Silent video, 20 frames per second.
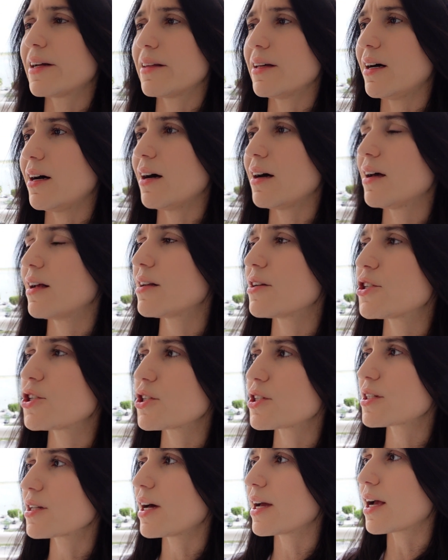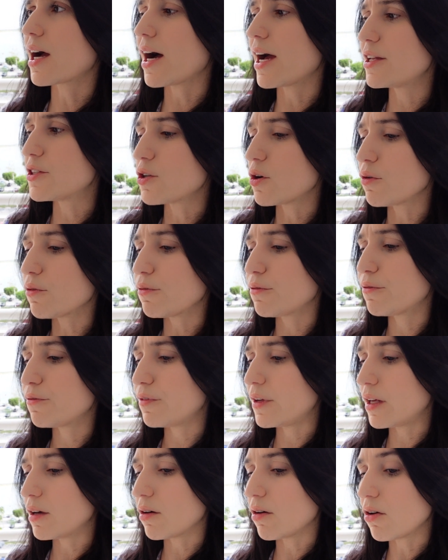like that. And it's just like, I don't
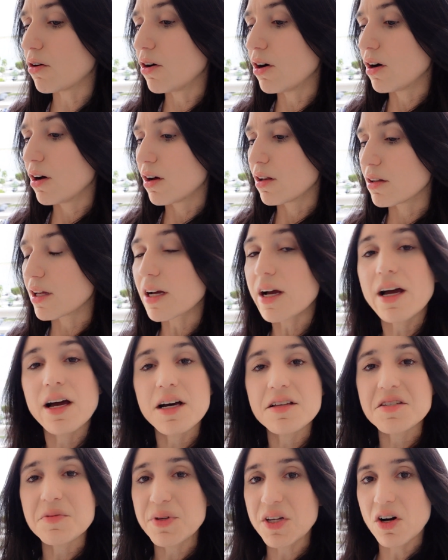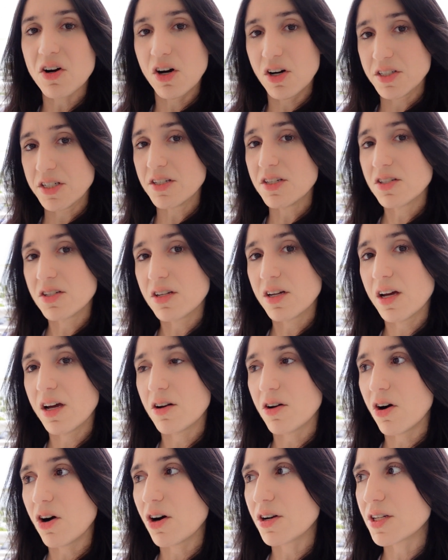feel like I had to be honest
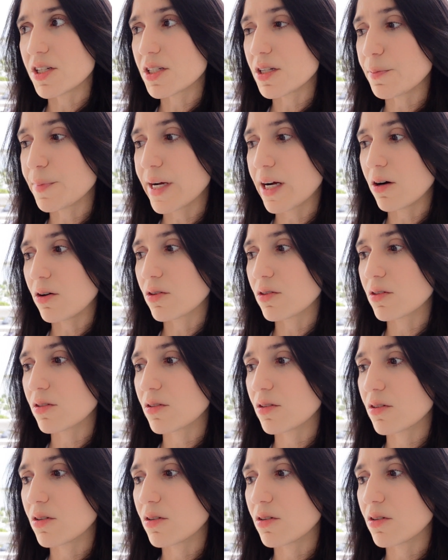and honest about